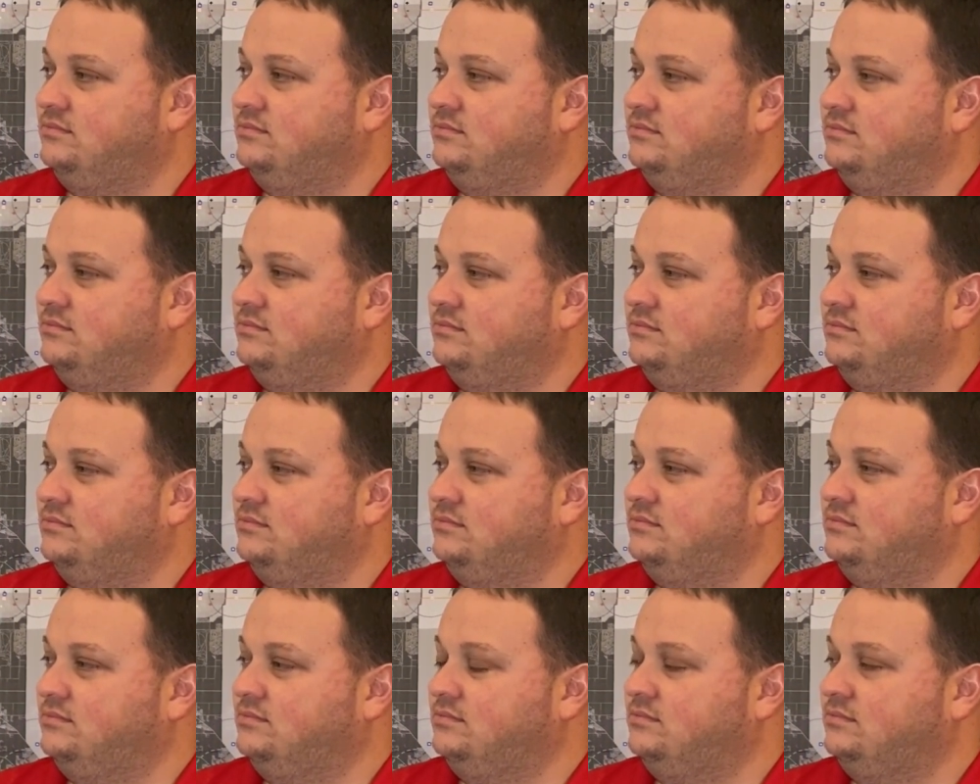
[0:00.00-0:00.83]

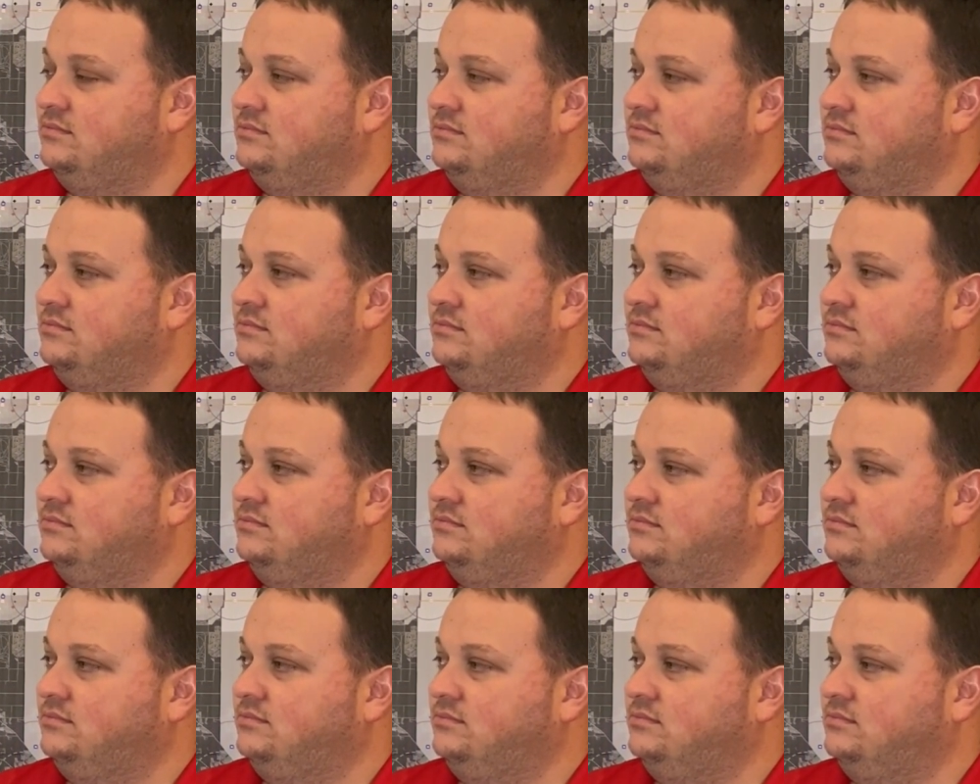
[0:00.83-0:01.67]

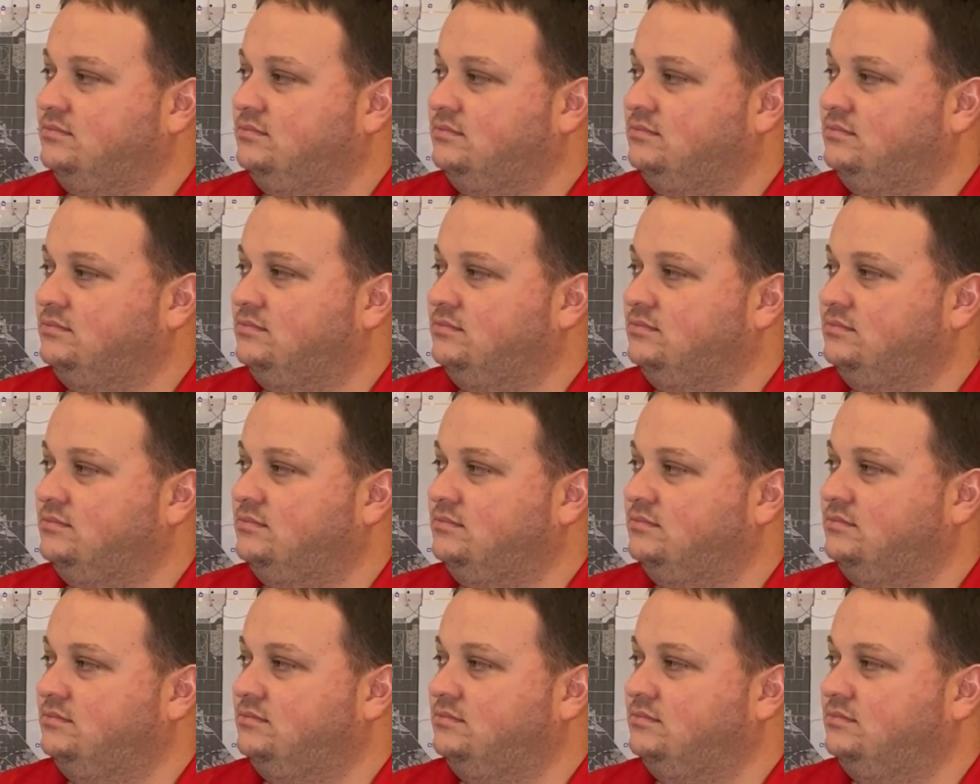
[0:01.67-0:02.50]

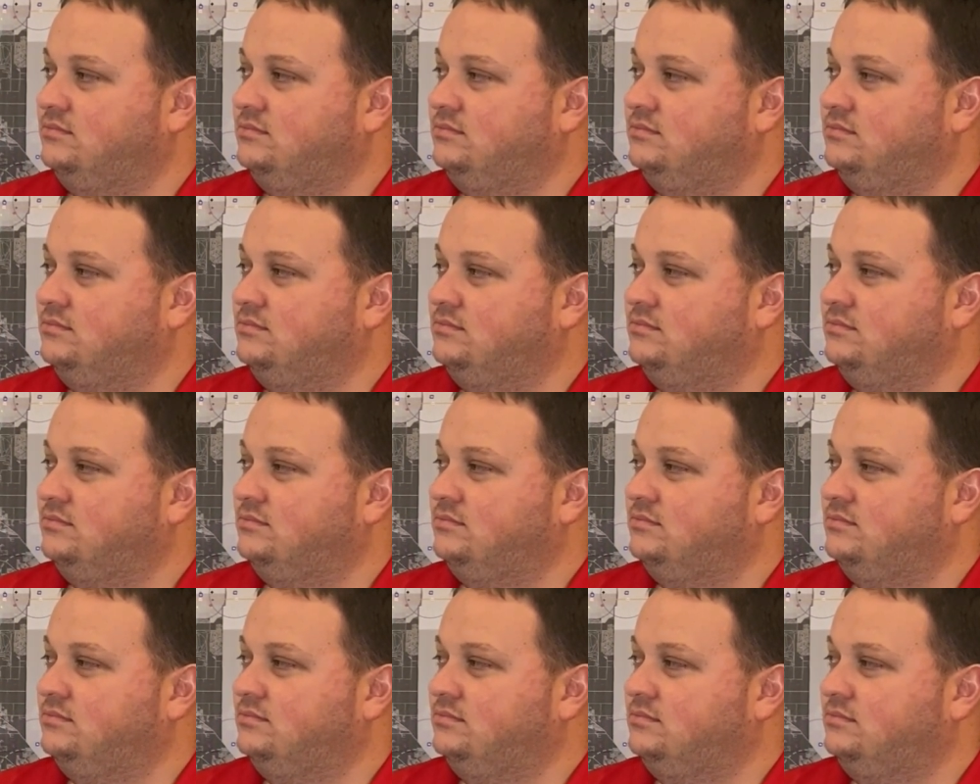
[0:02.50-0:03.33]

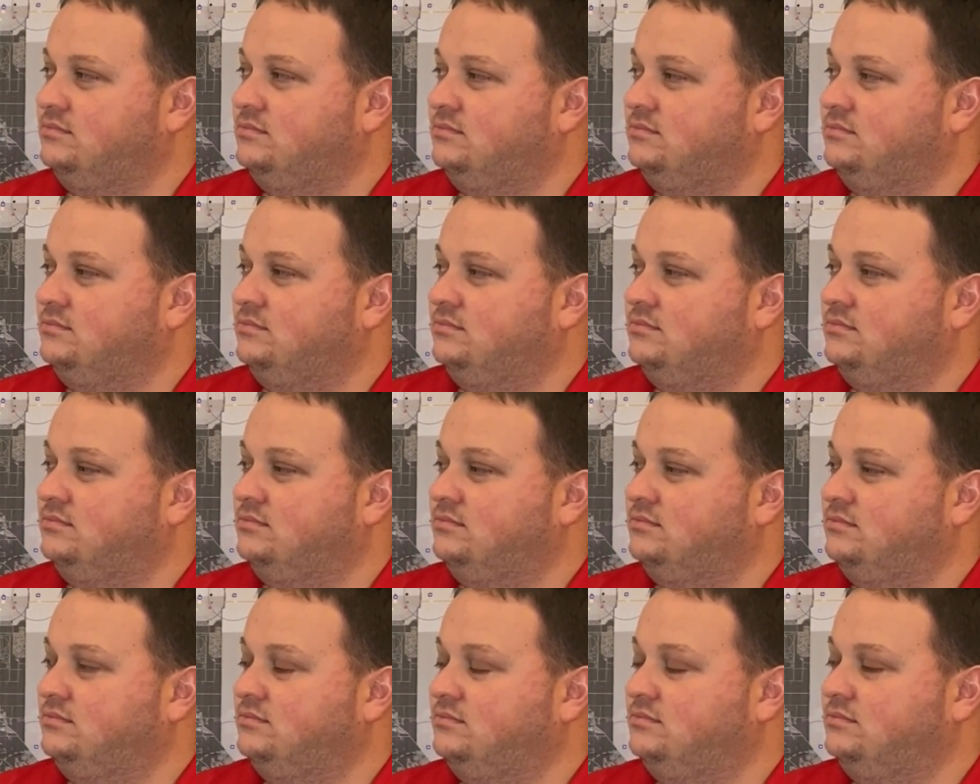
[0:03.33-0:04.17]

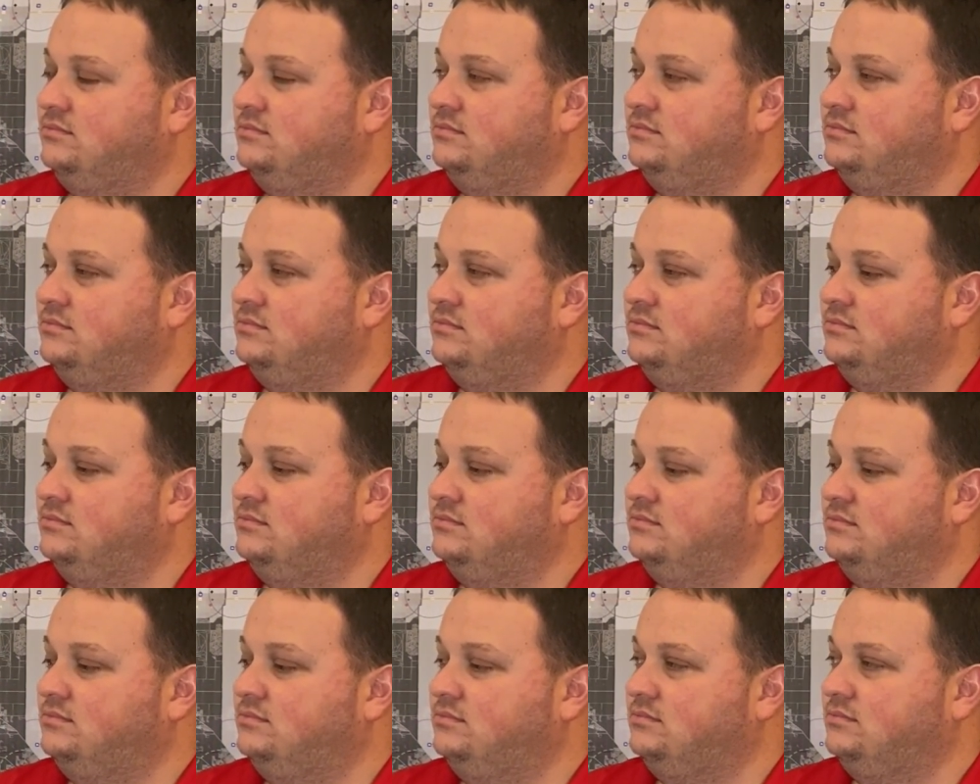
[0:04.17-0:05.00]

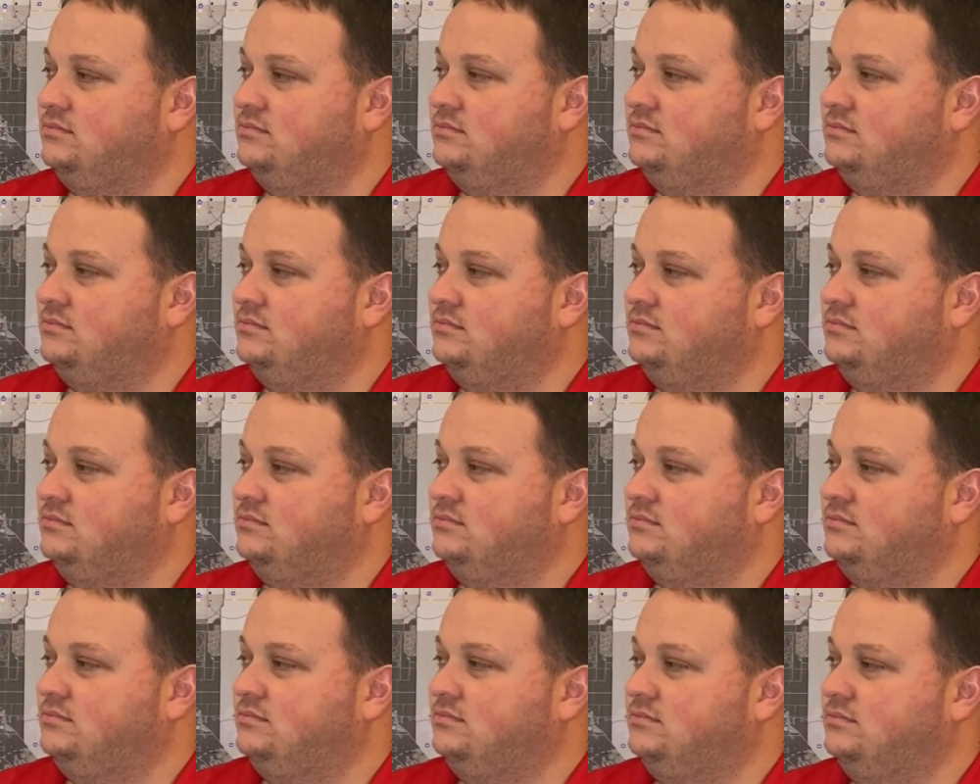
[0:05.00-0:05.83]

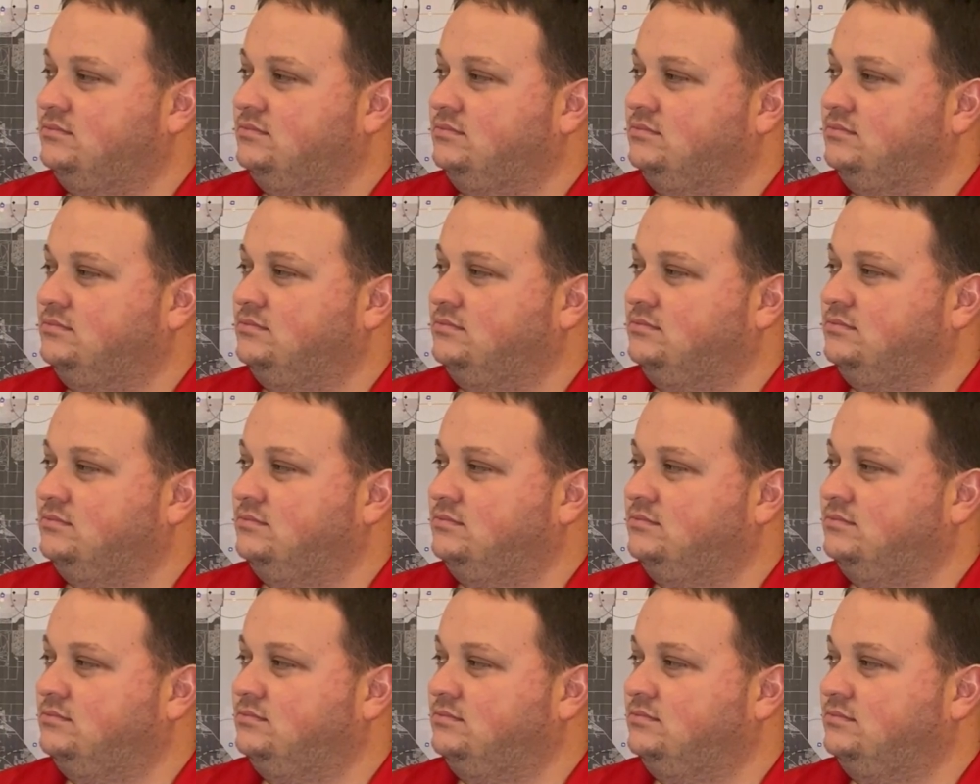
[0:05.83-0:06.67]

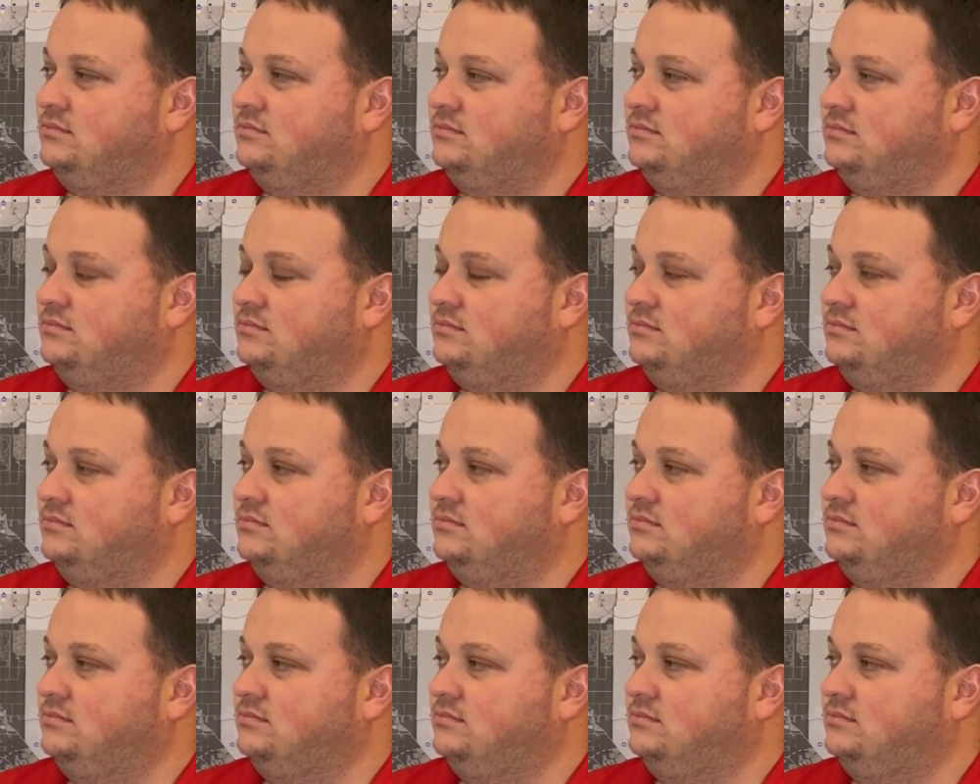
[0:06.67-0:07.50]

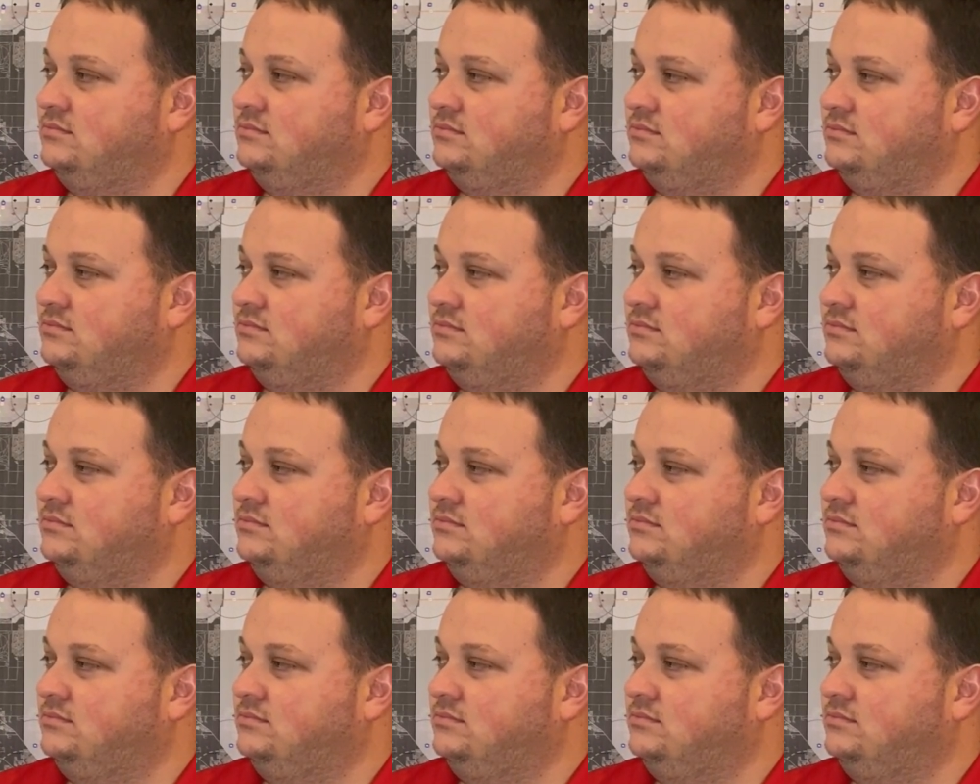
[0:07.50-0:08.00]
[no speech]